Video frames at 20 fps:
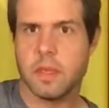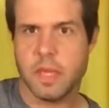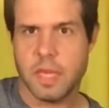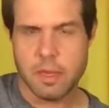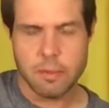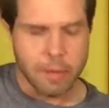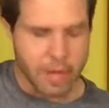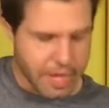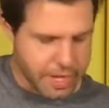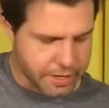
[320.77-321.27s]

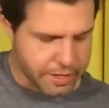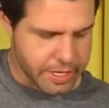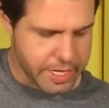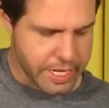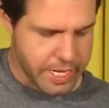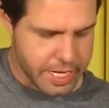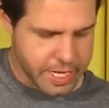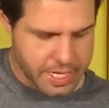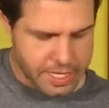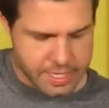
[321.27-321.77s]
E minor
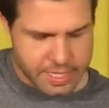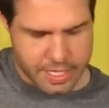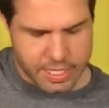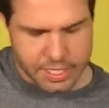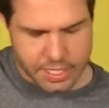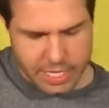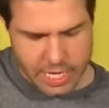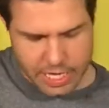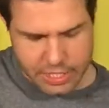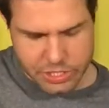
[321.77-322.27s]
again, then
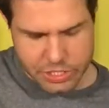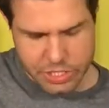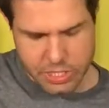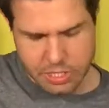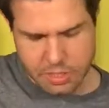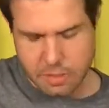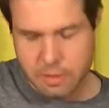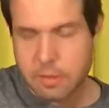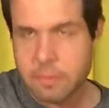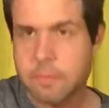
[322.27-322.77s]
you got
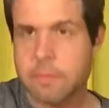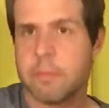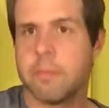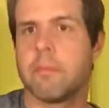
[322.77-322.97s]
your... and